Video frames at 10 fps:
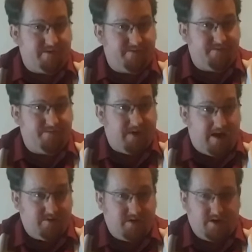I've
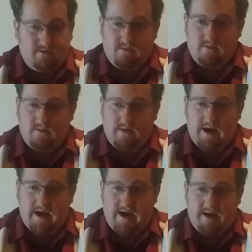found it
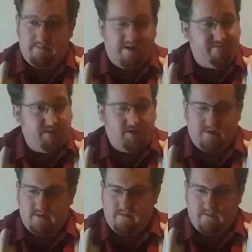at
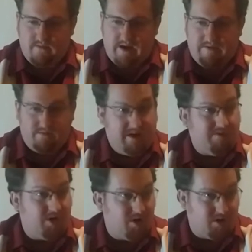BevMo. I've
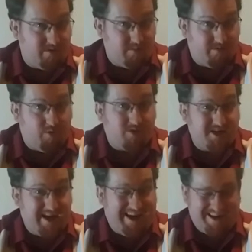never heard of it before
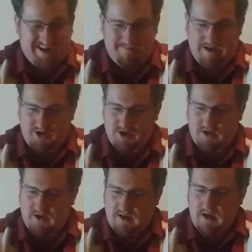today, as I mentioned.